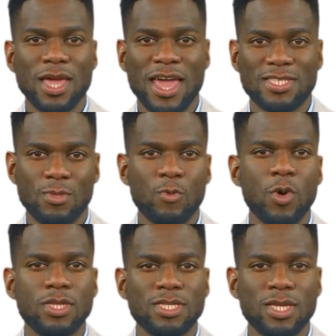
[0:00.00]
it's
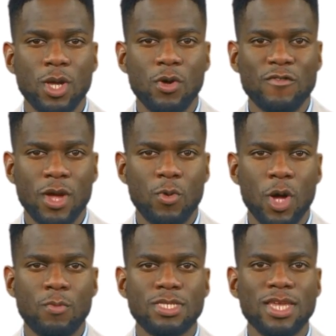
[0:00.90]
important to know that
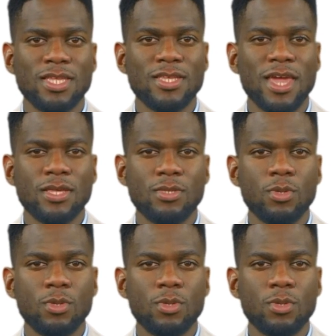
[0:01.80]
while we send the data